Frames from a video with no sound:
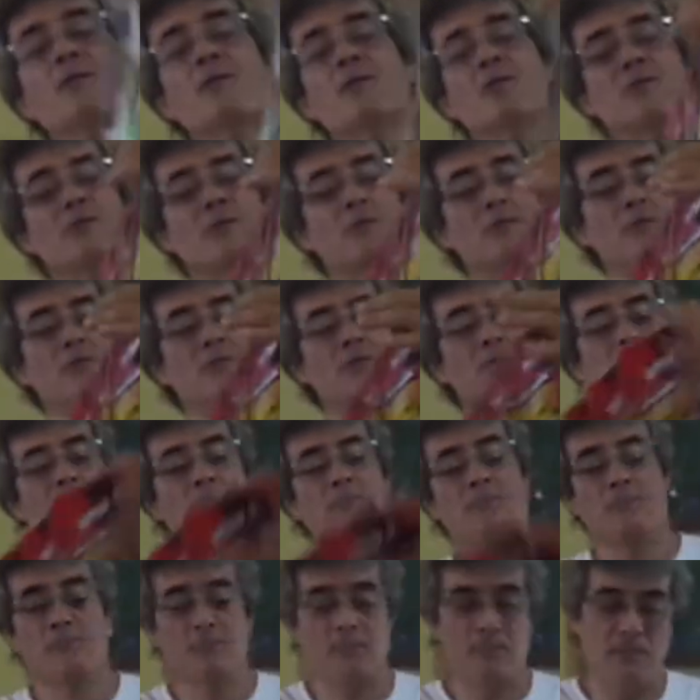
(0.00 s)
so,
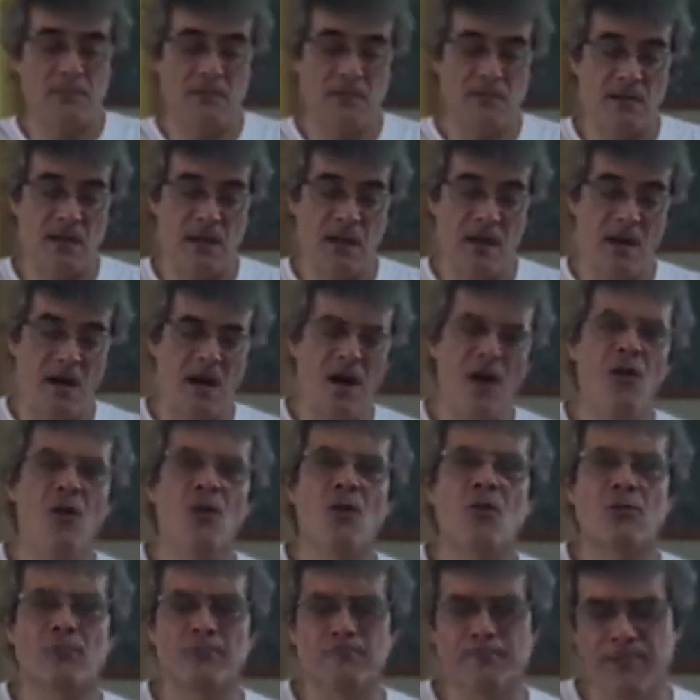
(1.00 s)

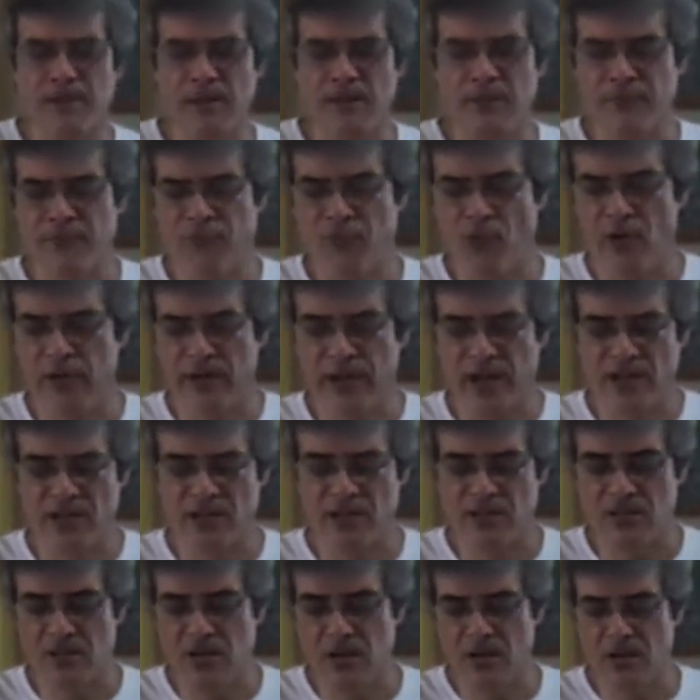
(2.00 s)
oh, before I
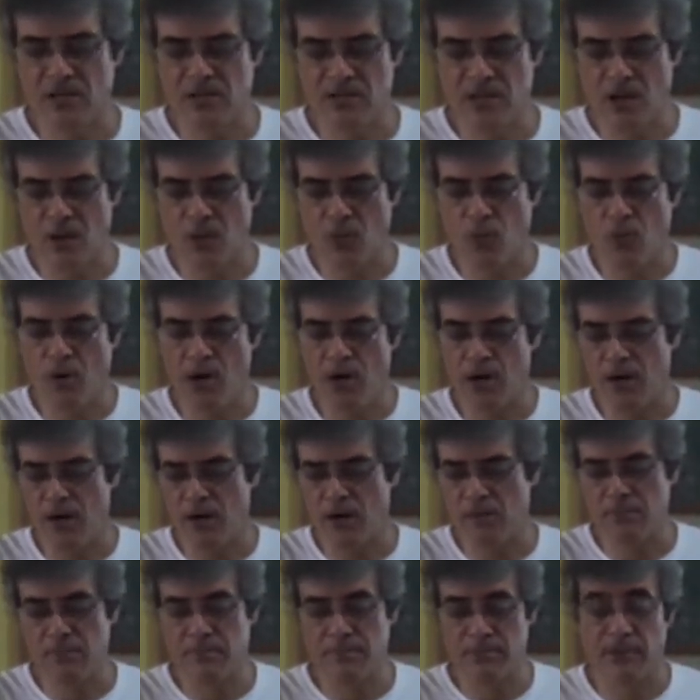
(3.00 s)
start, I,
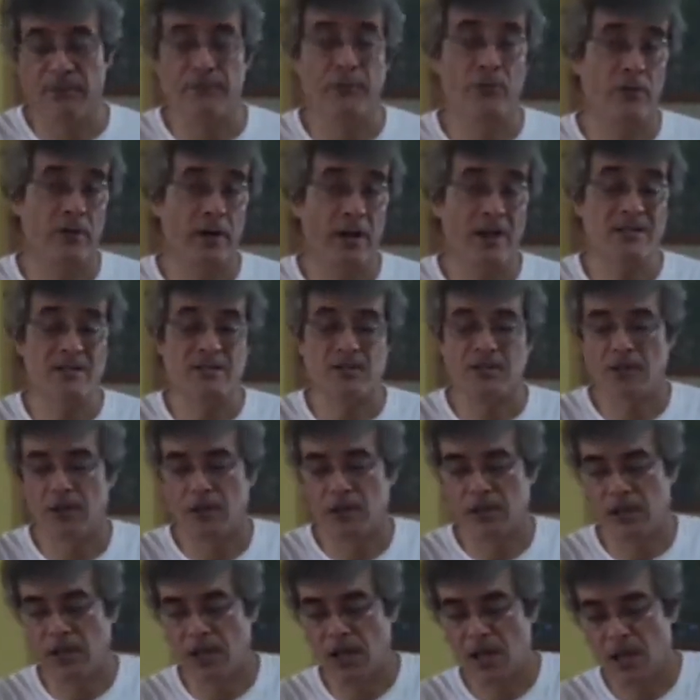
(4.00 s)
uh, before I
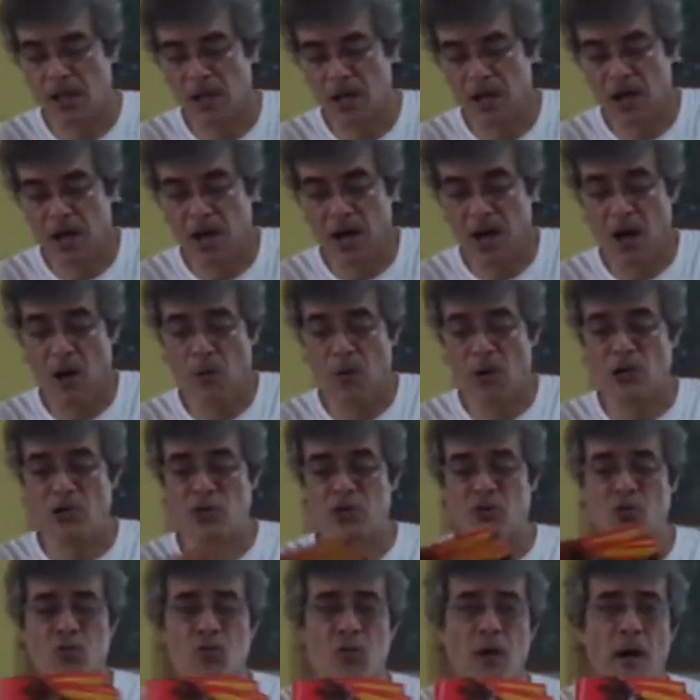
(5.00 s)
start, I
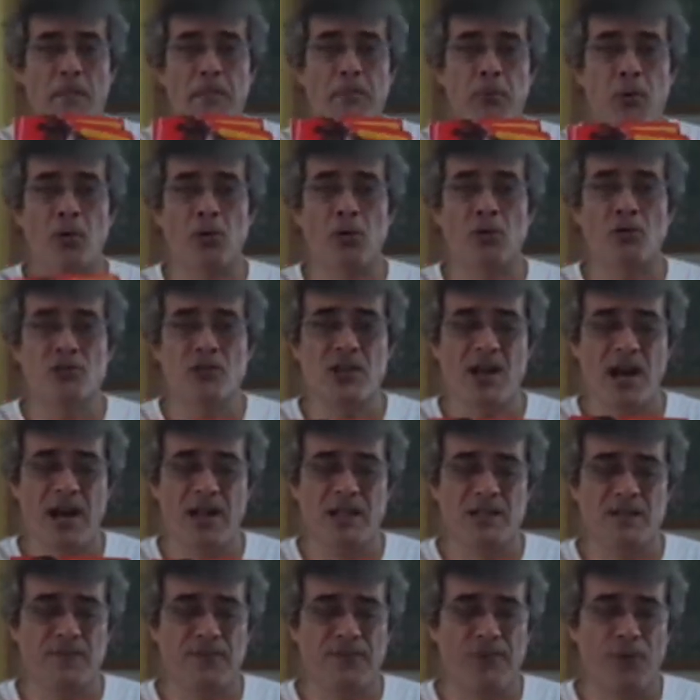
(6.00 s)
want to
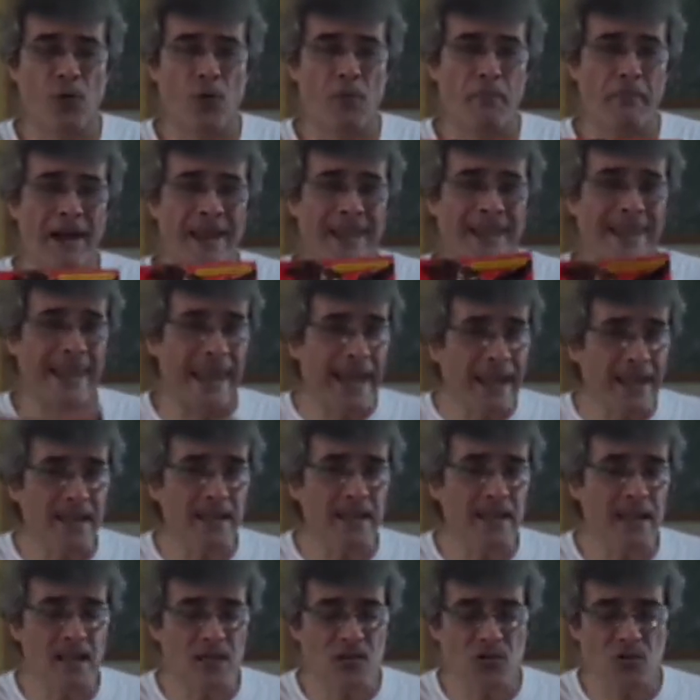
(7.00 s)
apologize for my
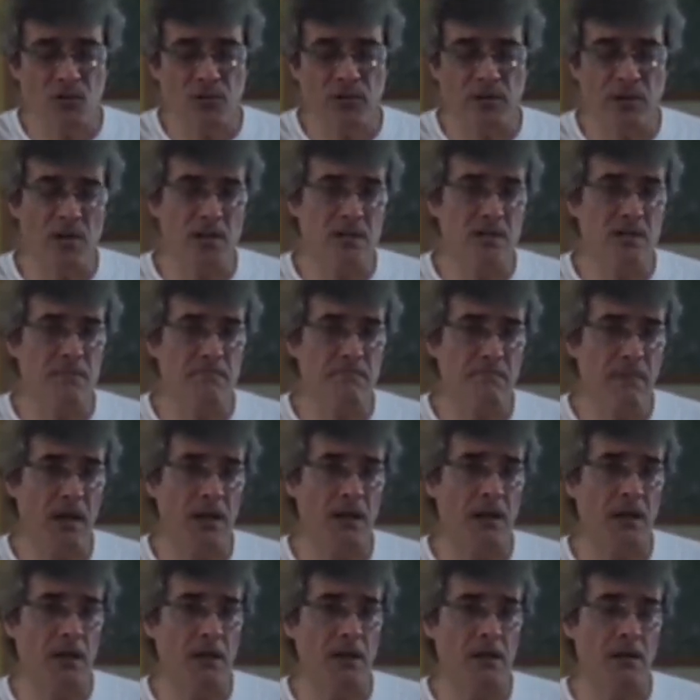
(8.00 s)
lateness on this
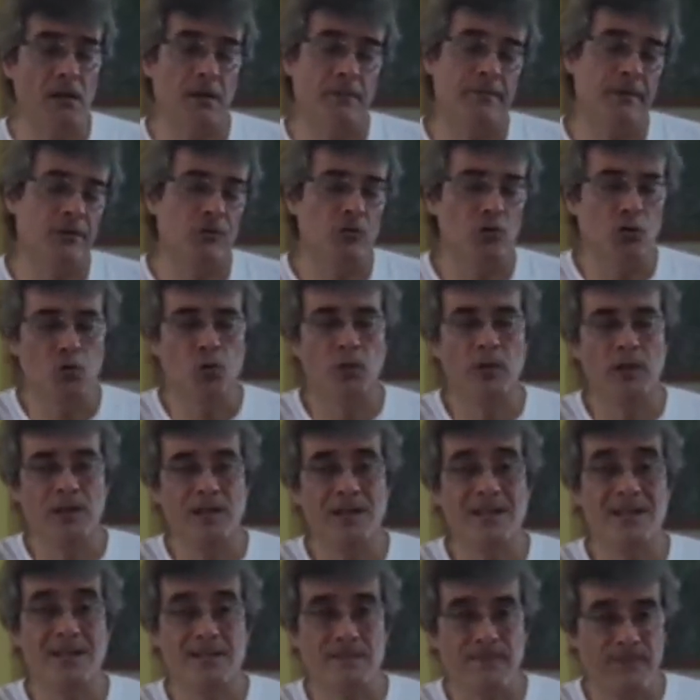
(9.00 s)
making, I mean, doing
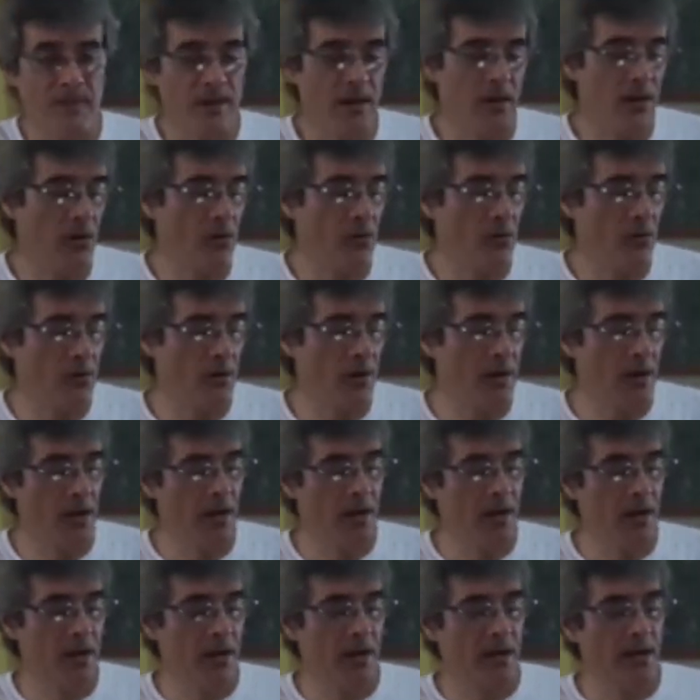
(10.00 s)
this video.
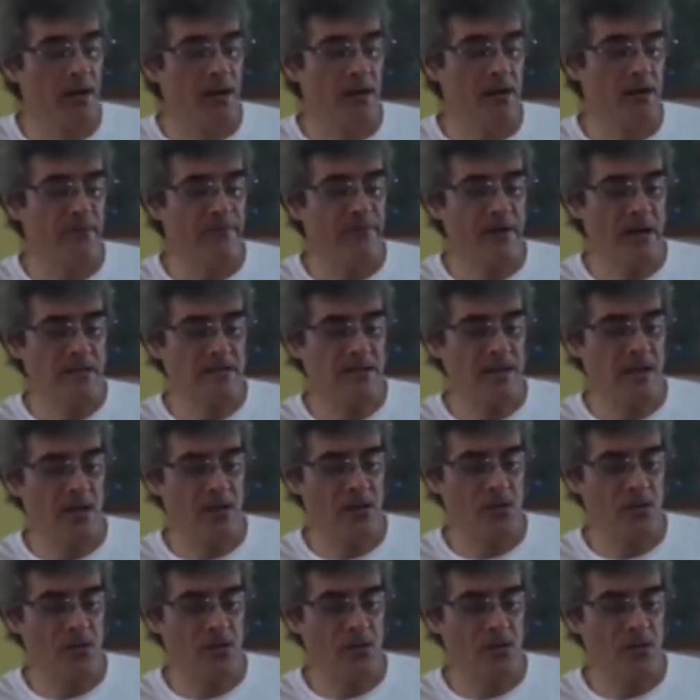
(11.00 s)
If I tell